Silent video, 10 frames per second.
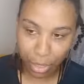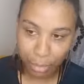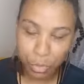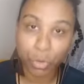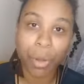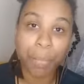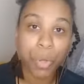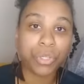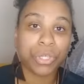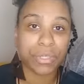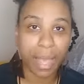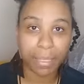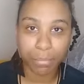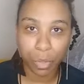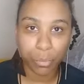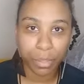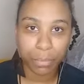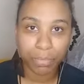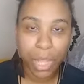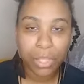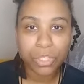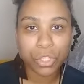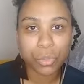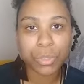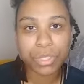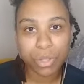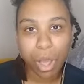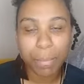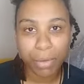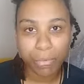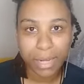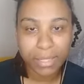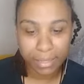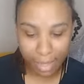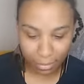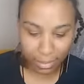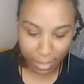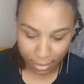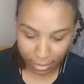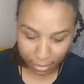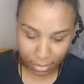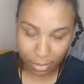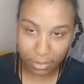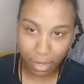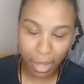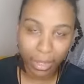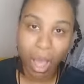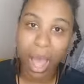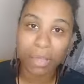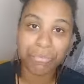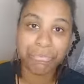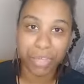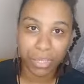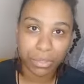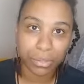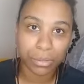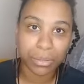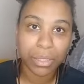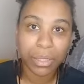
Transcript: your emotions at the moment. So you would start by writing down sentences like, I feel